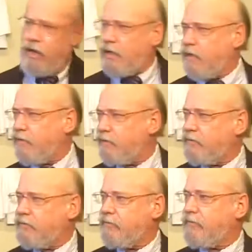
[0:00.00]
wrong.
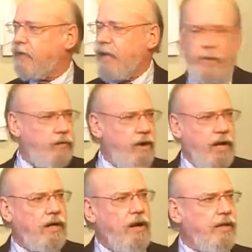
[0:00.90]
I've been
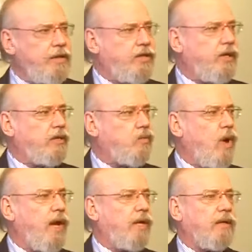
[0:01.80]
wrong all these years.
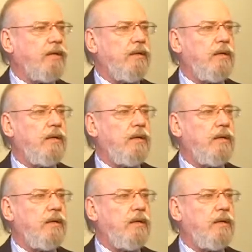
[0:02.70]
Why?